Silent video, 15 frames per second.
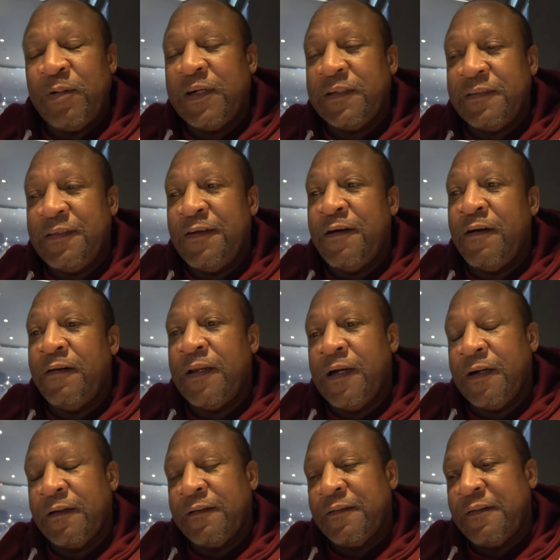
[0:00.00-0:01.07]
But you know,
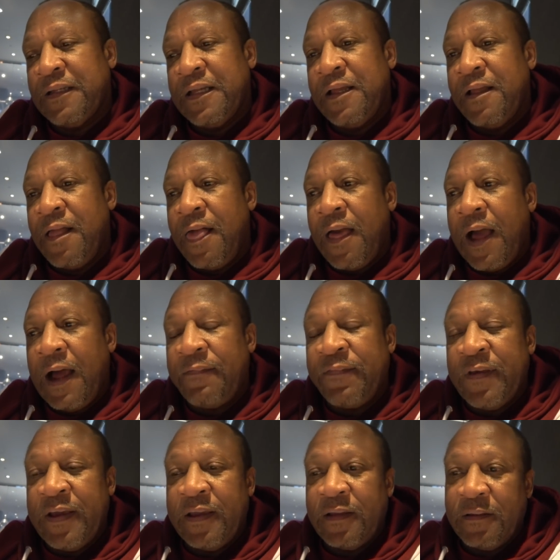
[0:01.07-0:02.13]
look, I
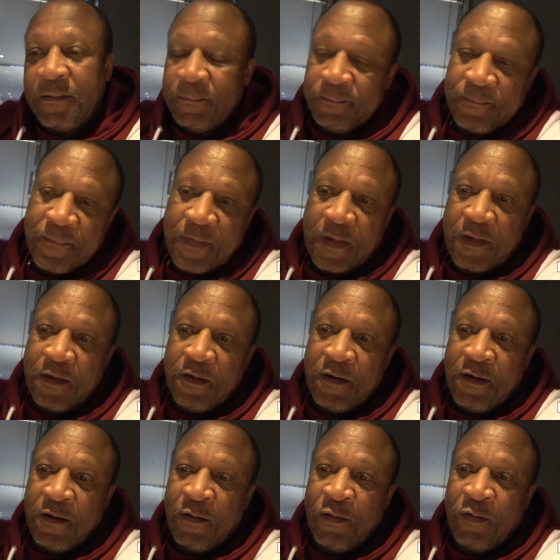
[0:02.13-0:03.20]
think you
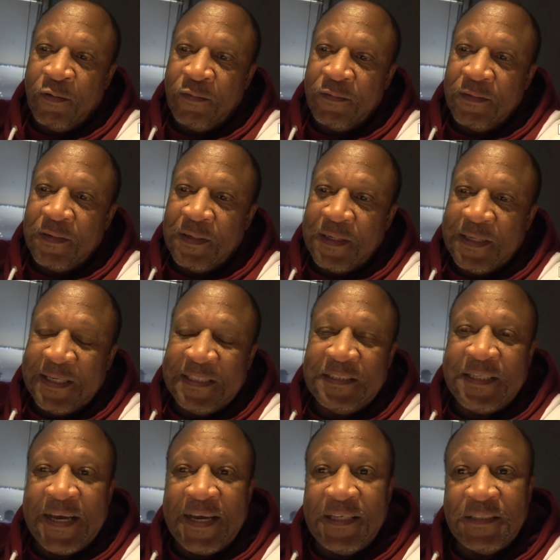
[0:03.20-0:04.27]
know in these
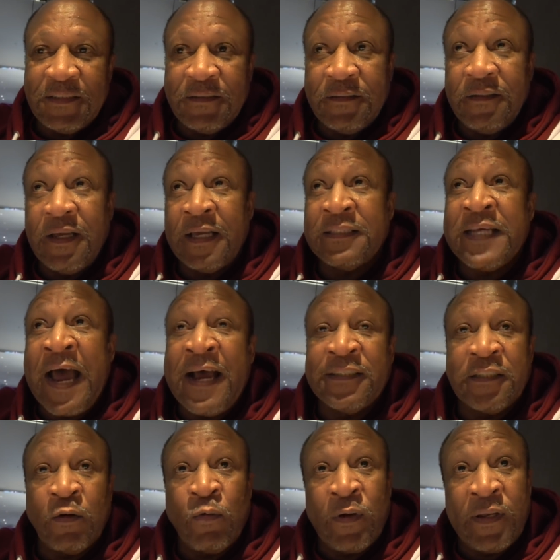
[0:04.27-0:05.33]
days in
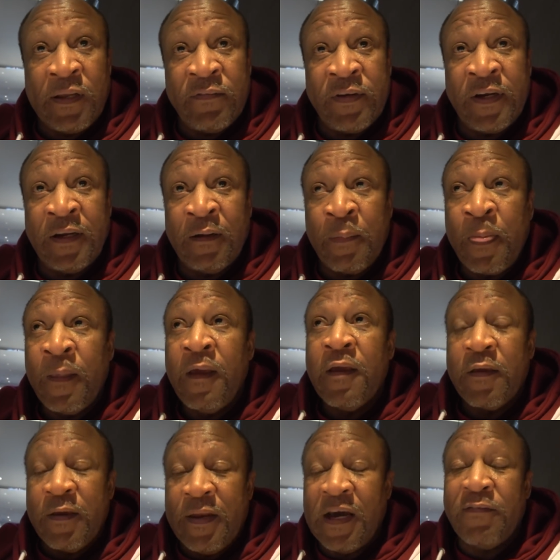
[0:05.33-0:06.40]
times that we're living in.
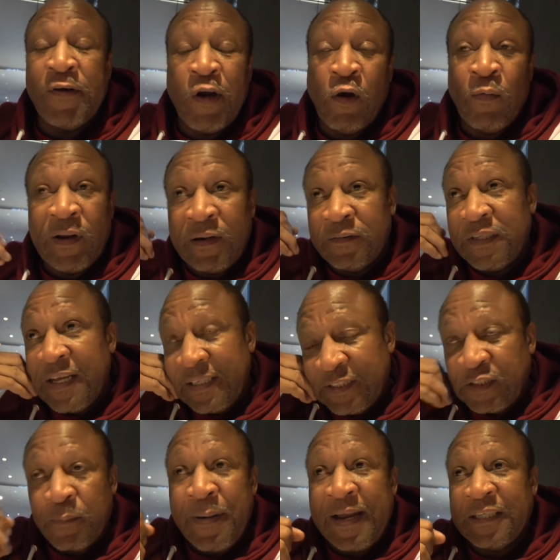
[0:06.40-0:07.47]
You never know when
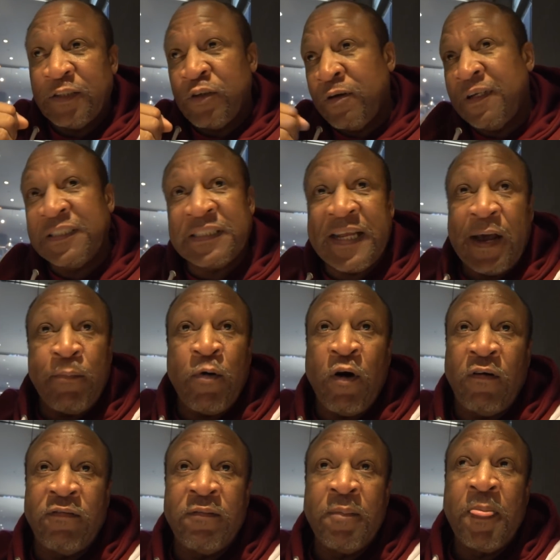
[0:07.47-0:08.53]
somebody's going to snap
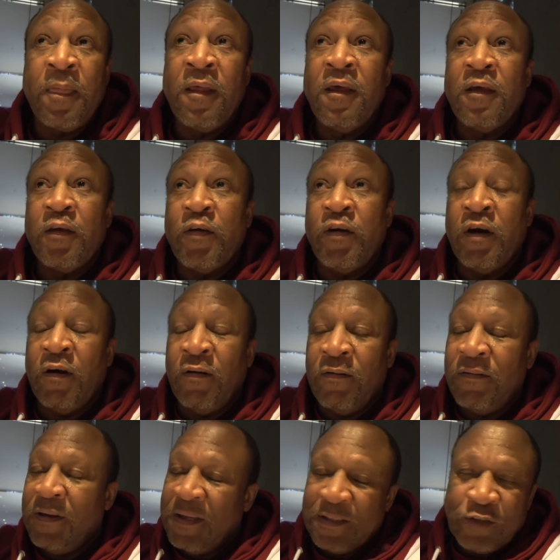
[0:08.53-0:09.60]
off. You know.
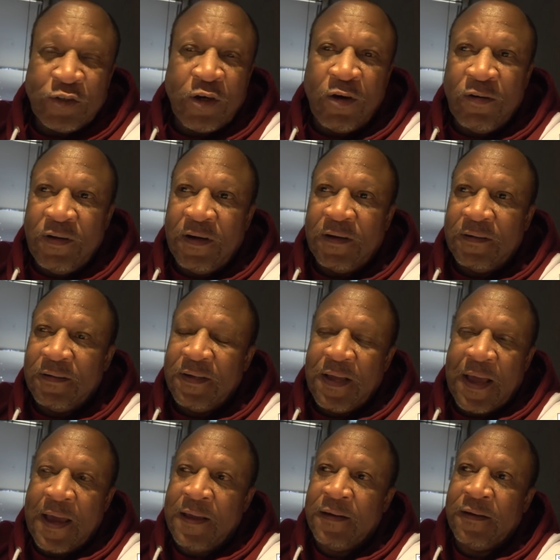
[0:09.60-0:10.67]
So look,
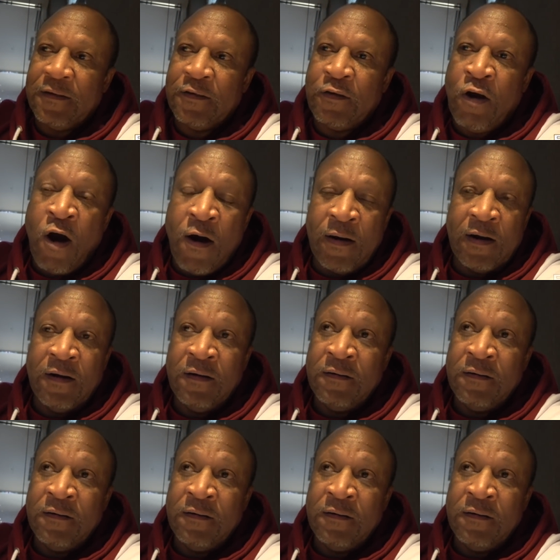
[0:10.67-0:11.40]
and Conor